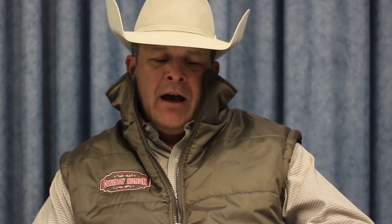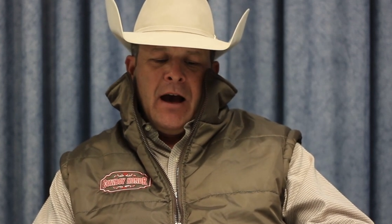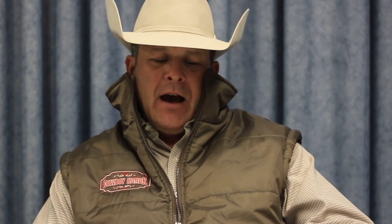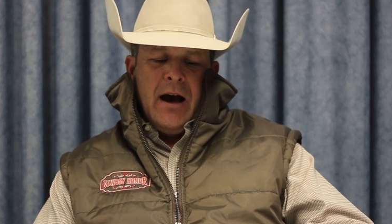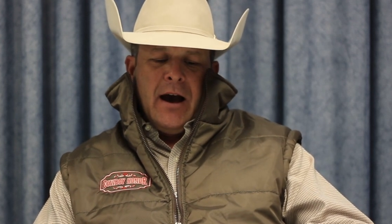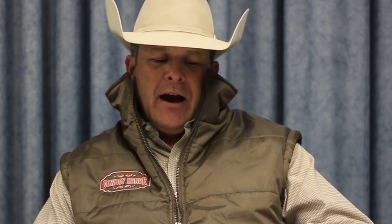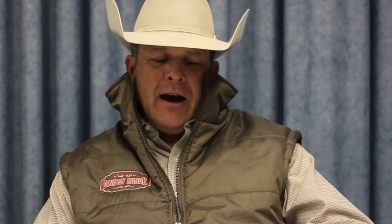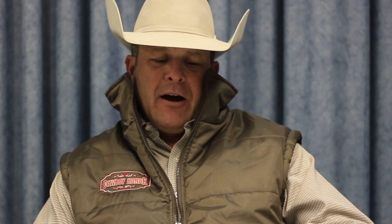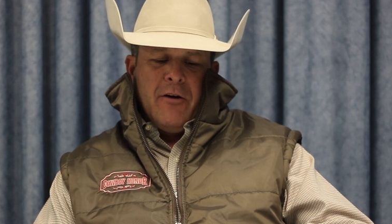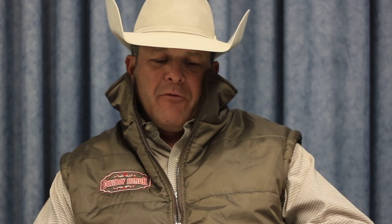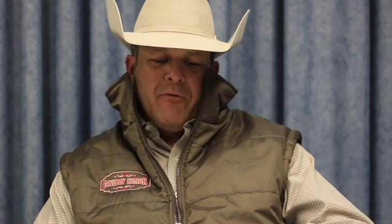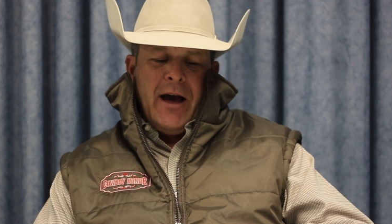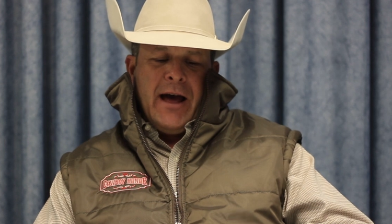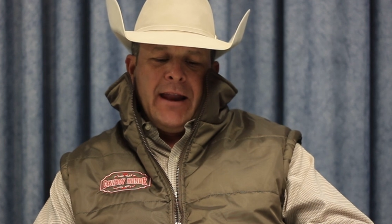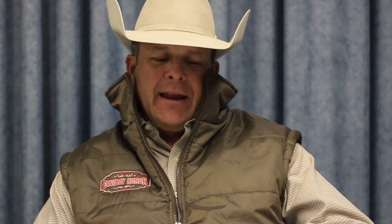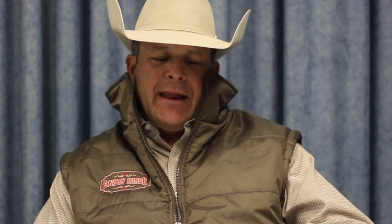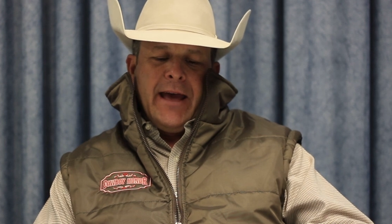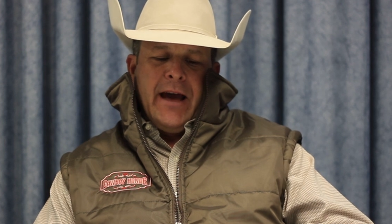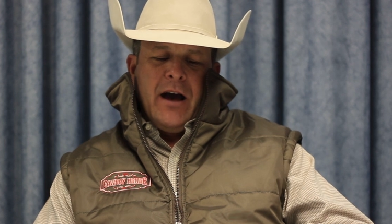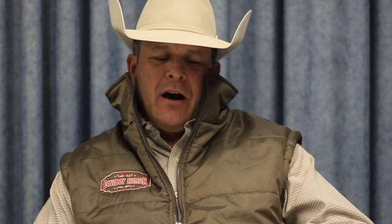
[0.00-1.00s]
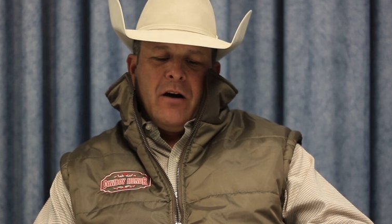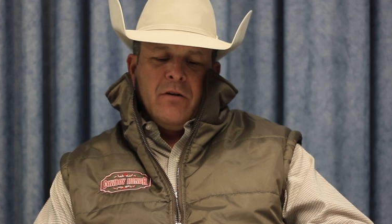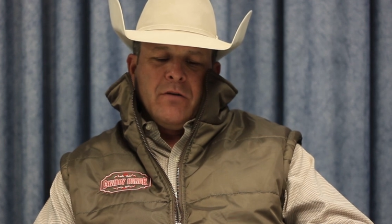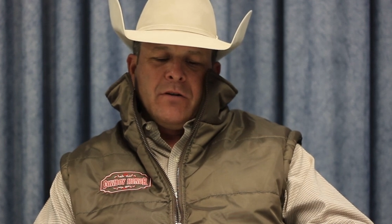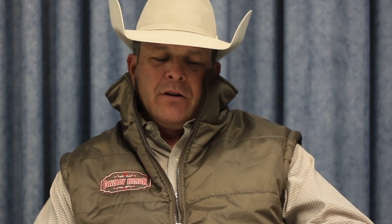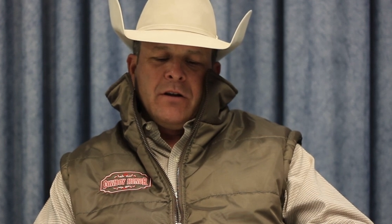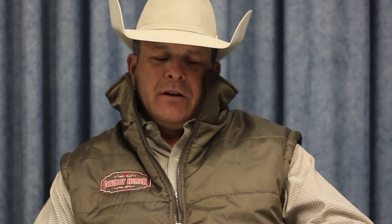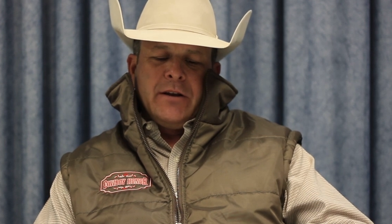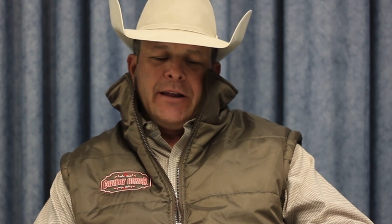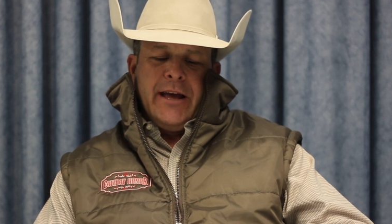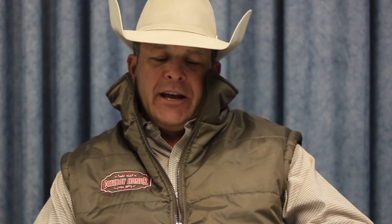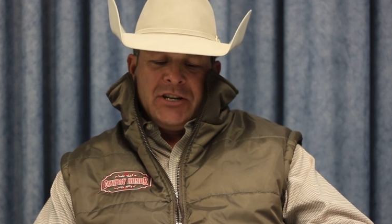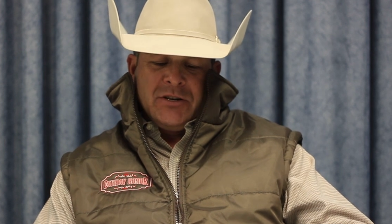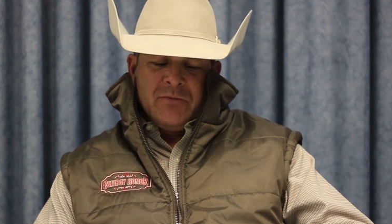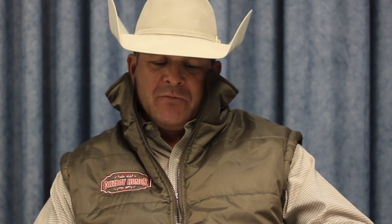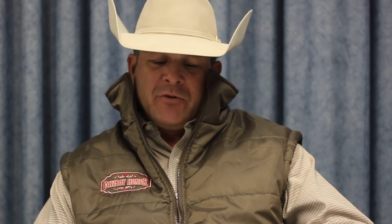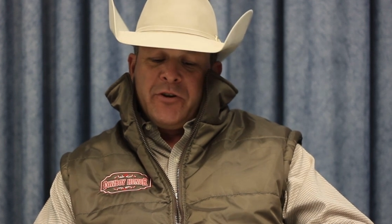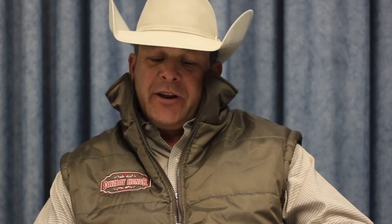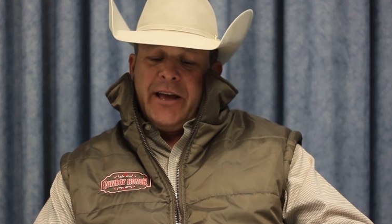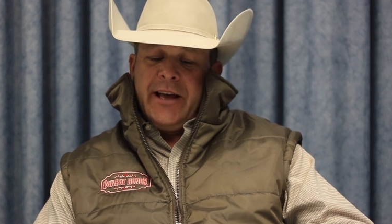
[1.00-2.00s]
Right now,
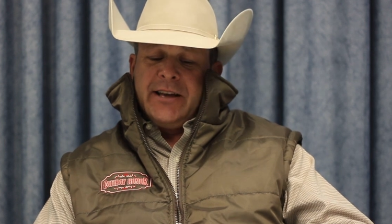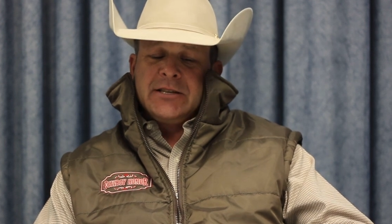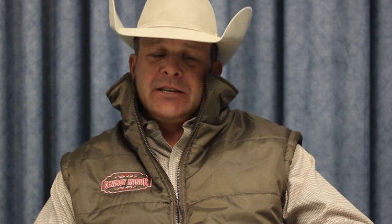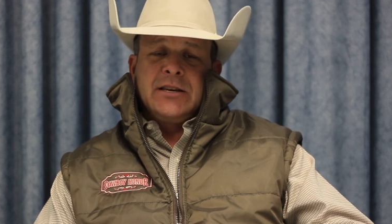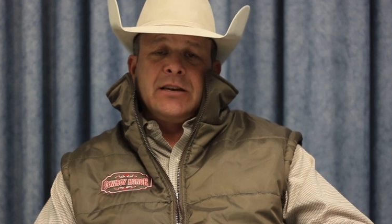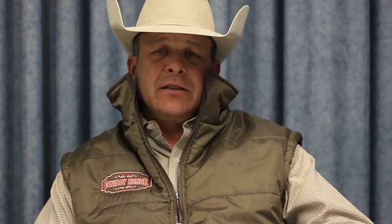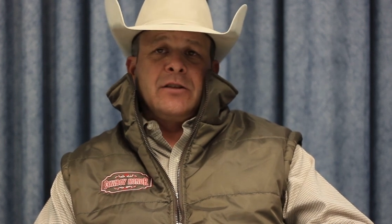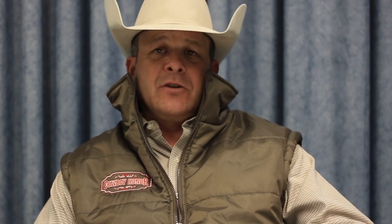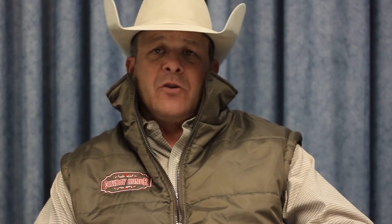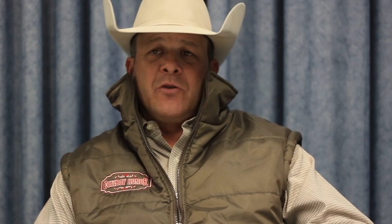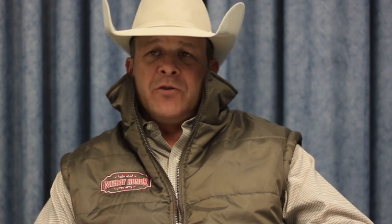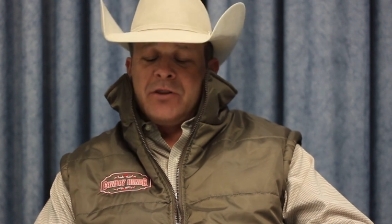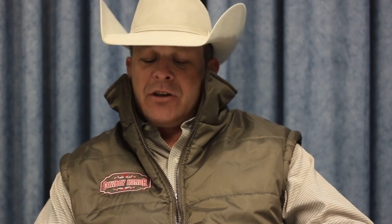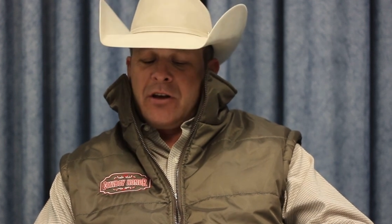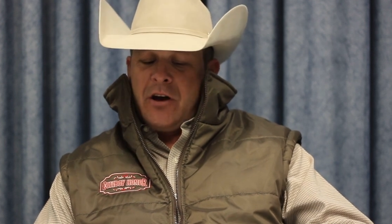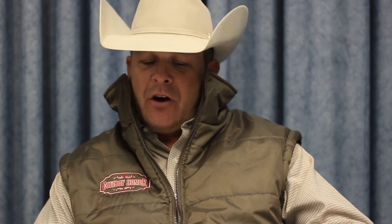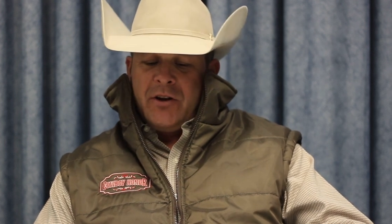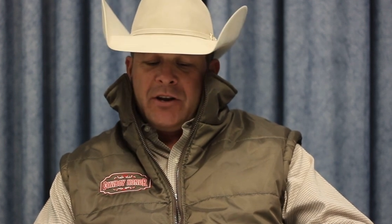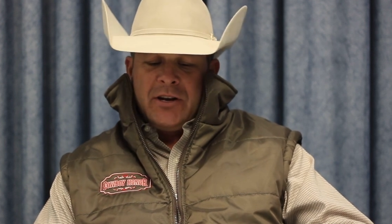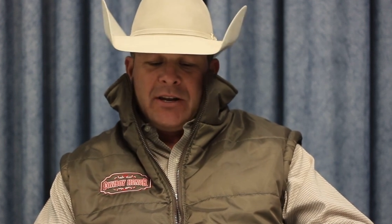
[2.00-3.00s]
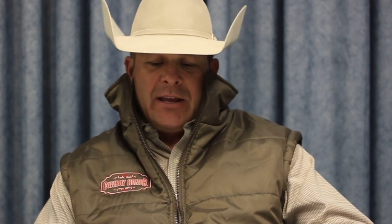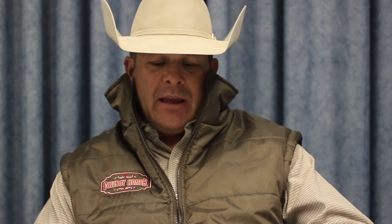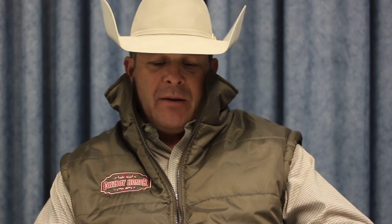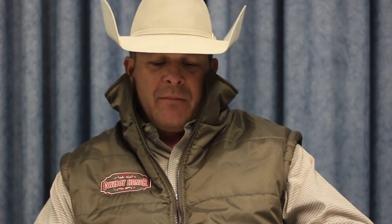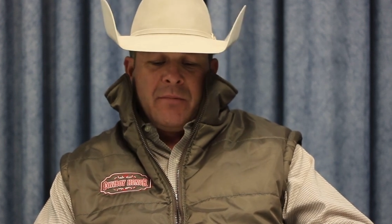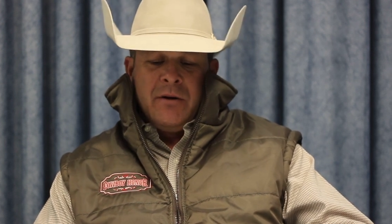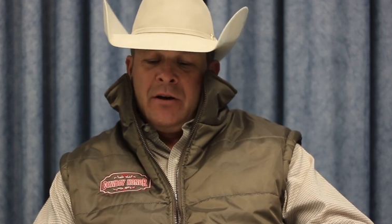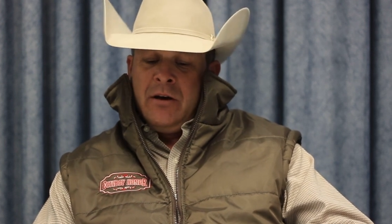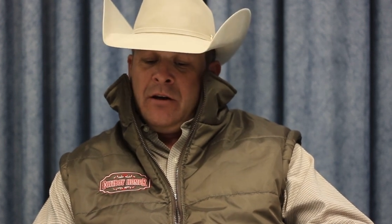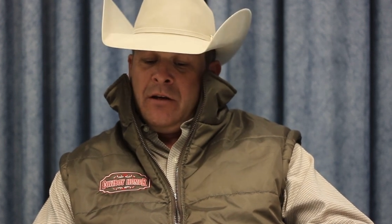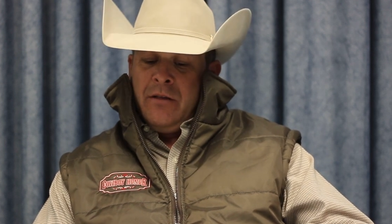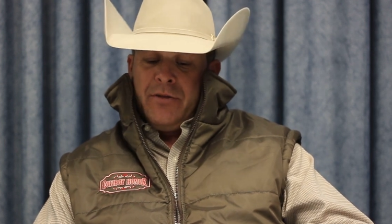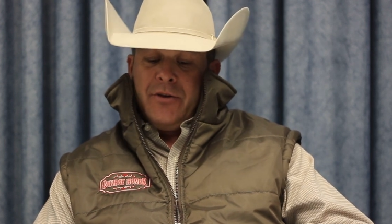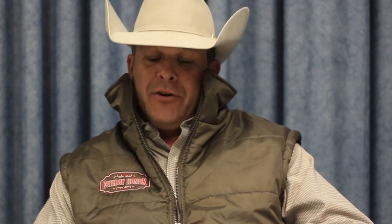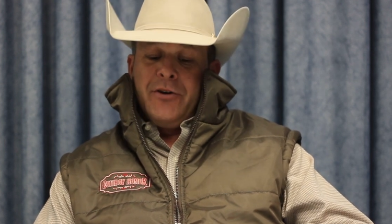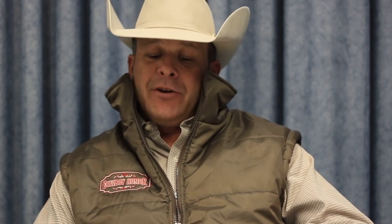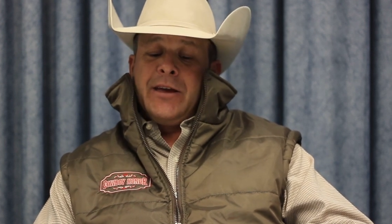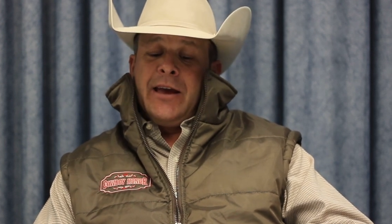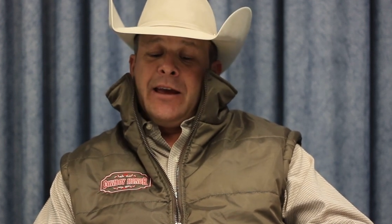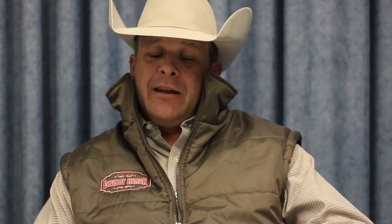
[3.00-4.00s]
Nesham-Rodesky, the North Dakota team,
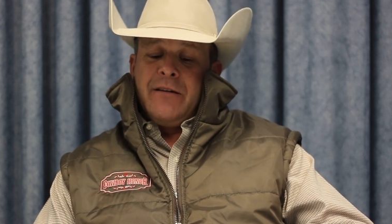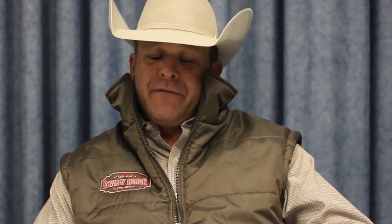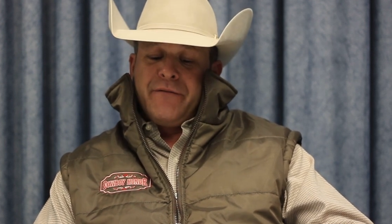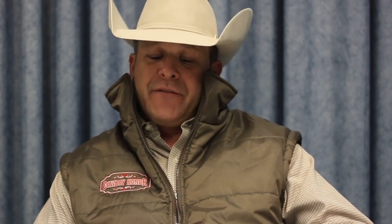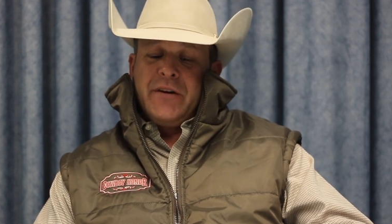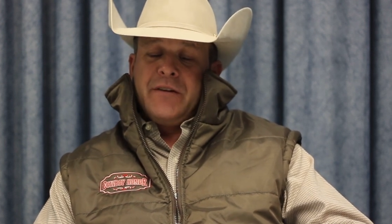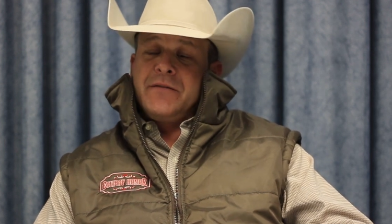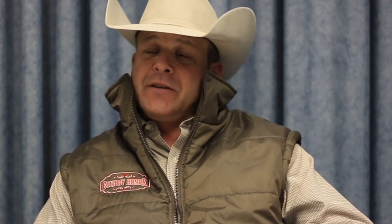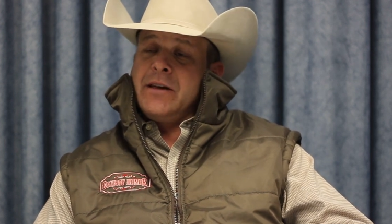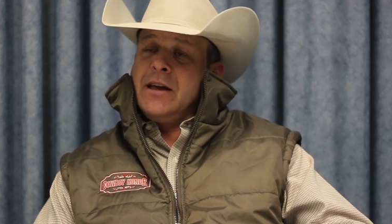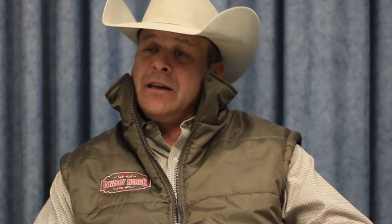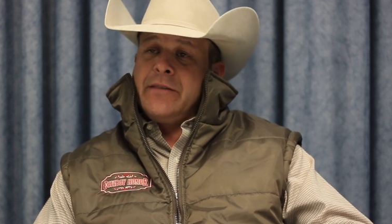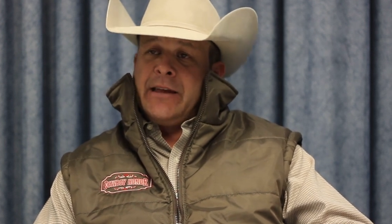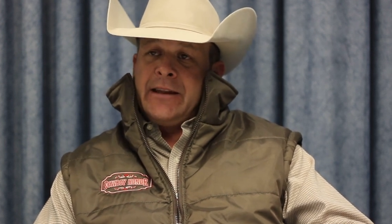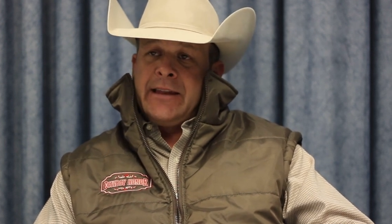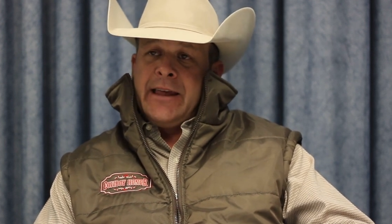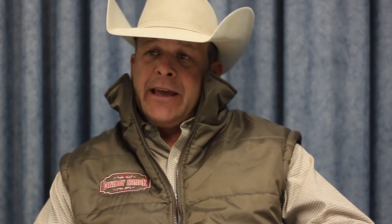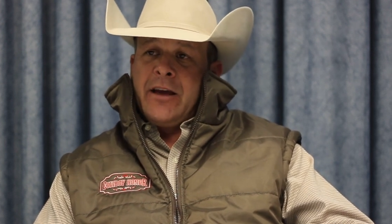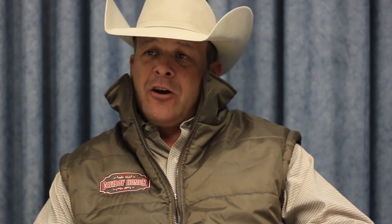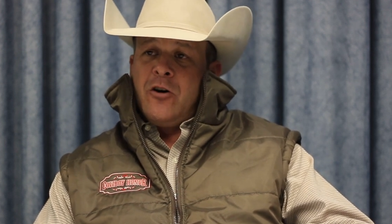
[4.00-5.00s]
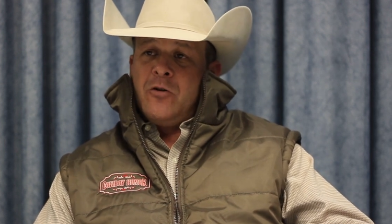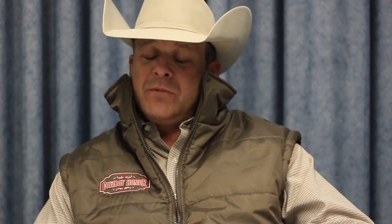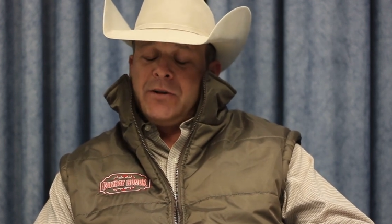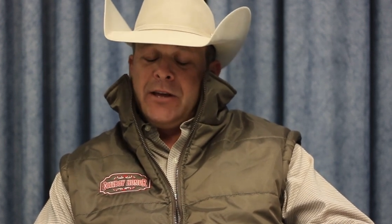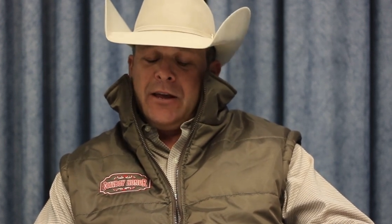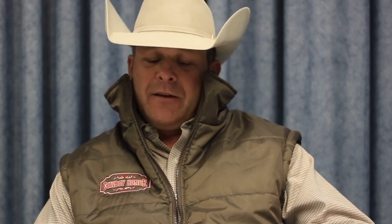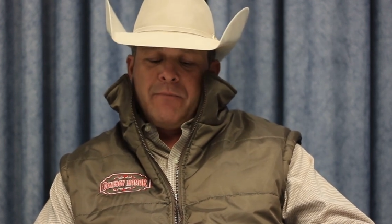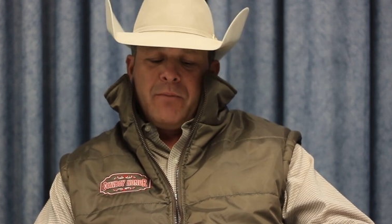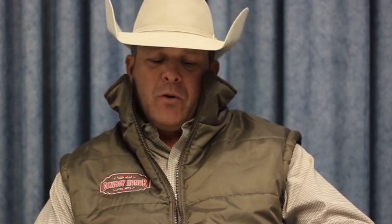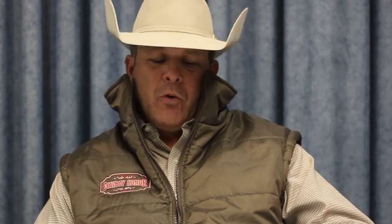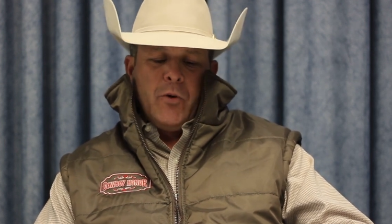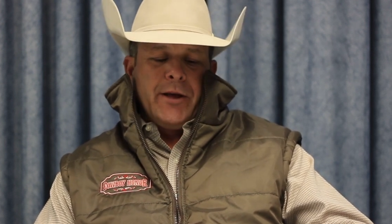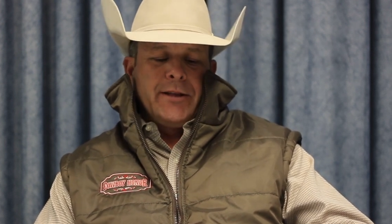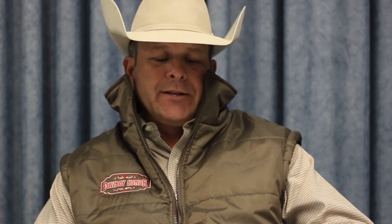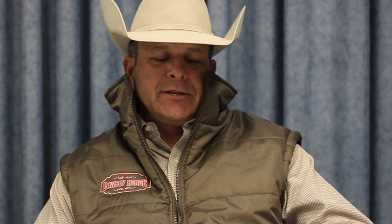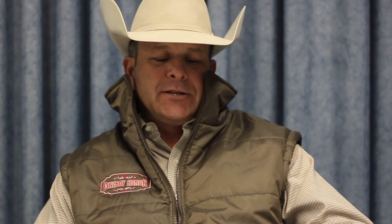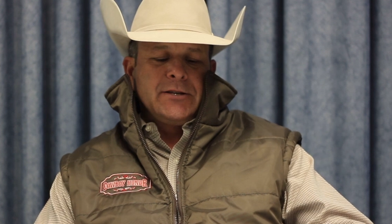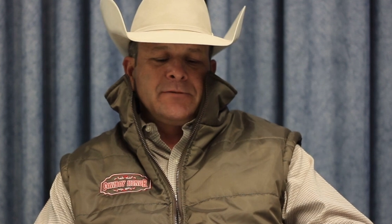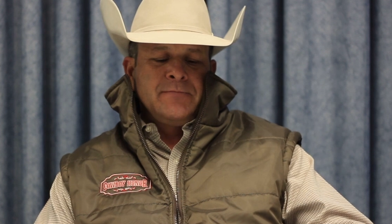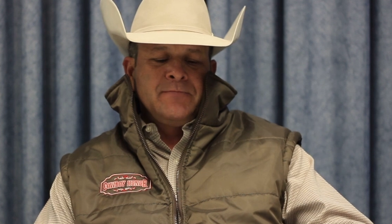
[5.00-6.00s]
38-15, they take home 10
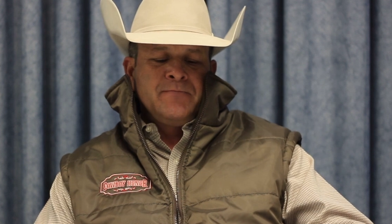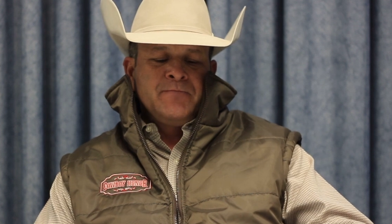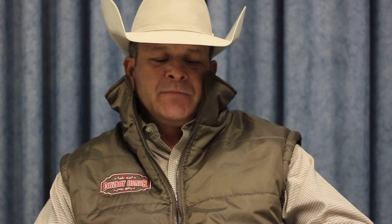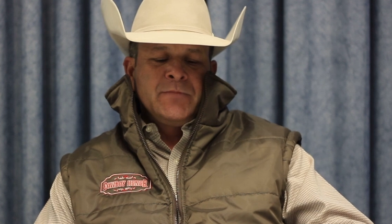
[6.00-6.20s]
points.